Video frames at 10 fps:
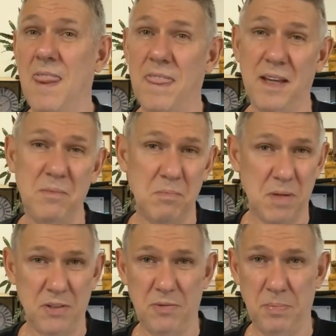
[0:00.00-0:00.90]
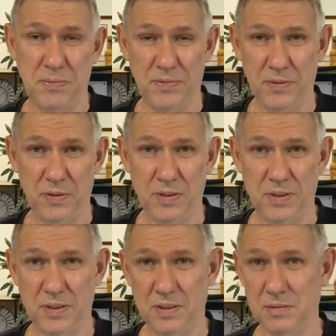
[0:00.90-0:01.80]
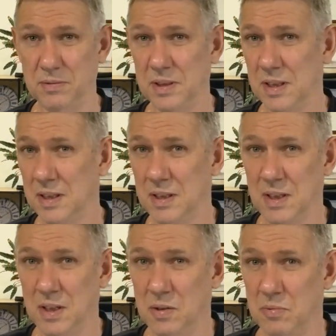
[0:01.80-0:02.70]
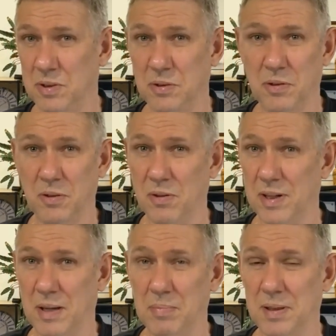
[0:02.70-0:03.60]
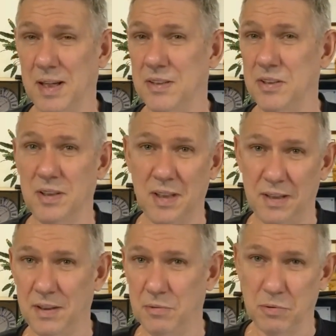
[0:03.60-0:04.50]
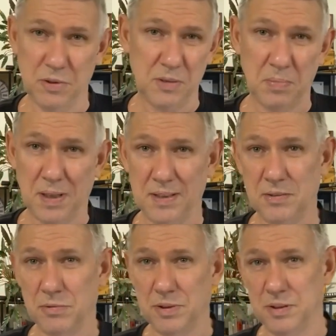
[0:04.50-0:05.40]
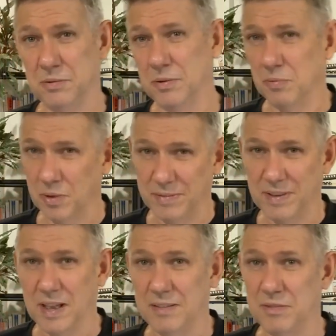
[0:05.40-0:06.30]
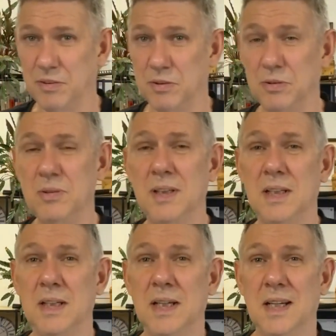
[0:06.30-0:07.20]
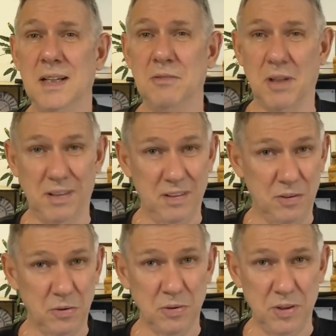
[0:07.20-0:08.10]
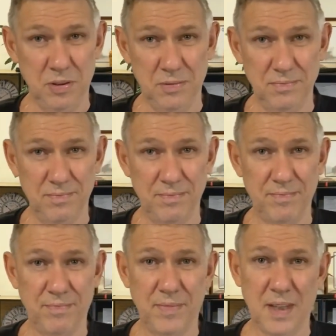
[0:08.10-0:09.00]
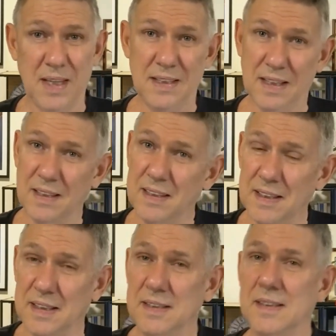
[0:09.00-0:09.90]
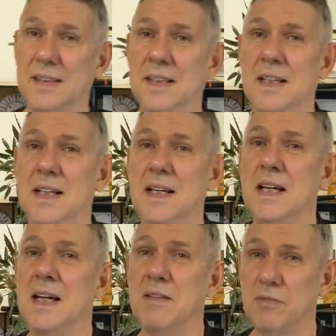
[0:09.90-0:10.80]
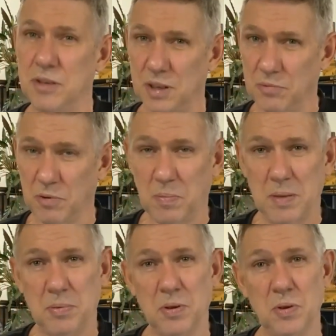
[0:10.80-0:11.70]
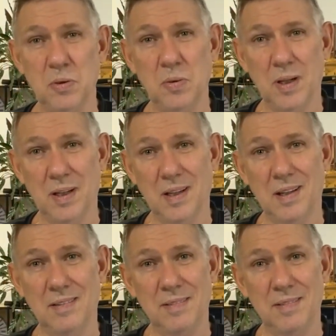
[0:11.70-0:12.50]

They'd much prefer to deal with an online application and get their orders placed or deal with whatever they have to do rather than talk to you. And the other thing is, if you're dealing with people who are,